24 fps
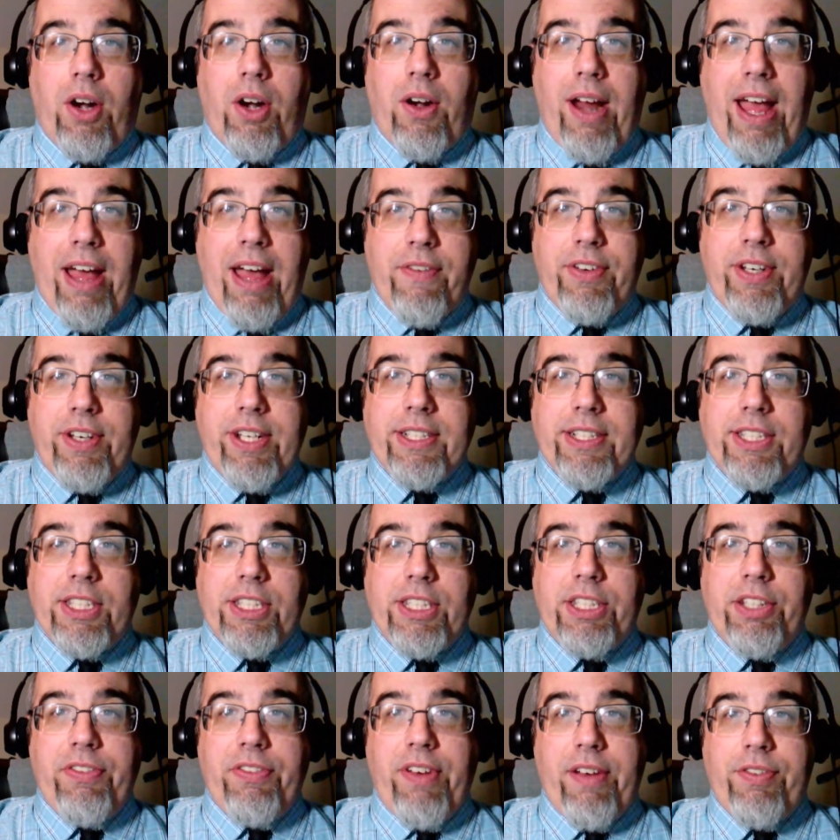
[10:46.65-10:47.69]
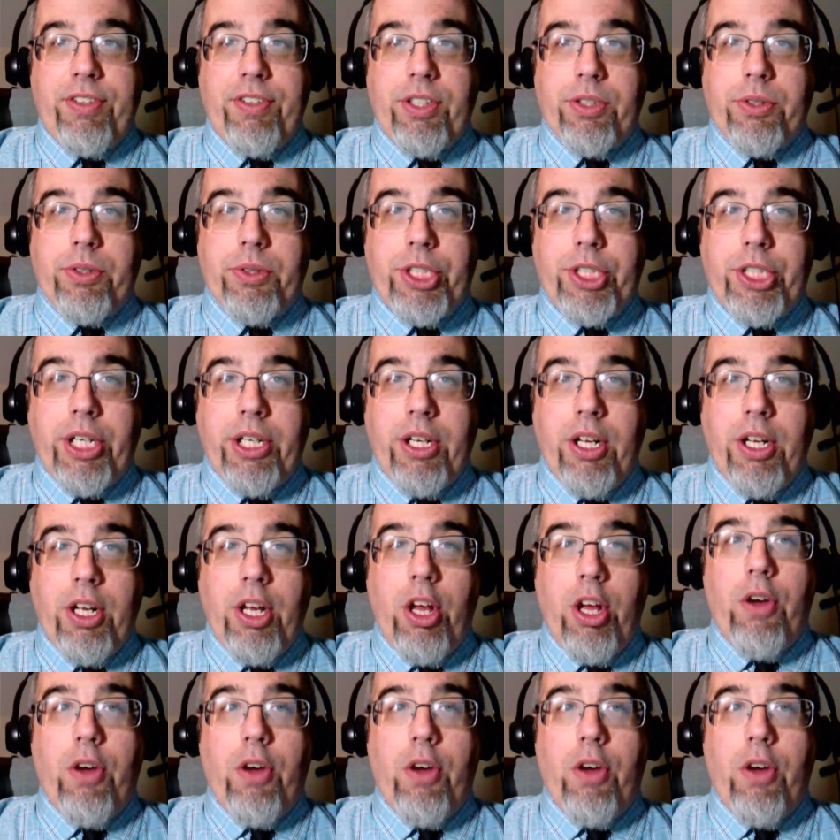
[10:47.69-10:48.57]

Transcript: are evidences of evolution.